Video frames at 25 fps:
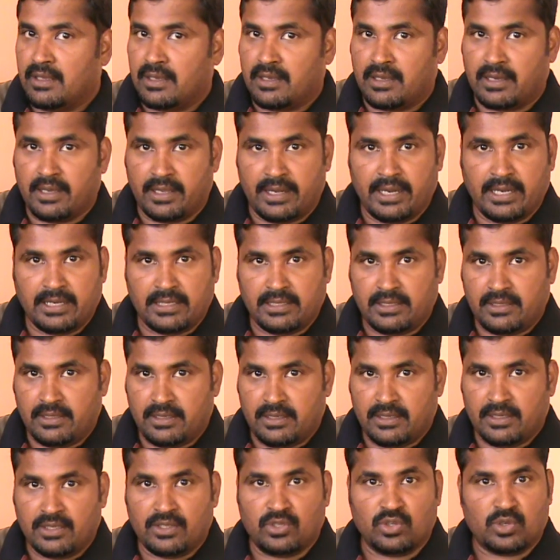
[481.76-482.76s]
correct
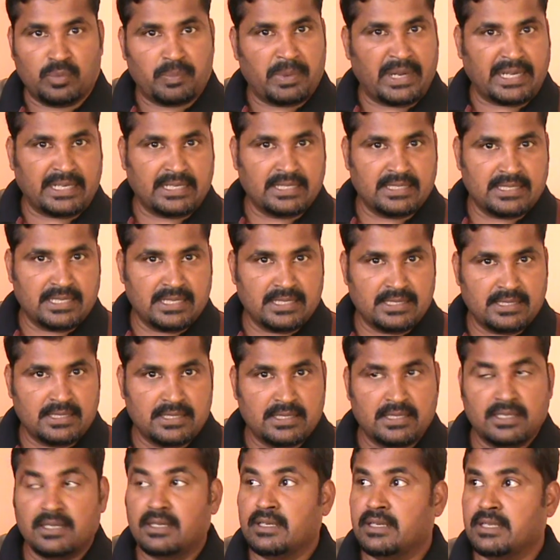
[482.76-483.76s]
your practices,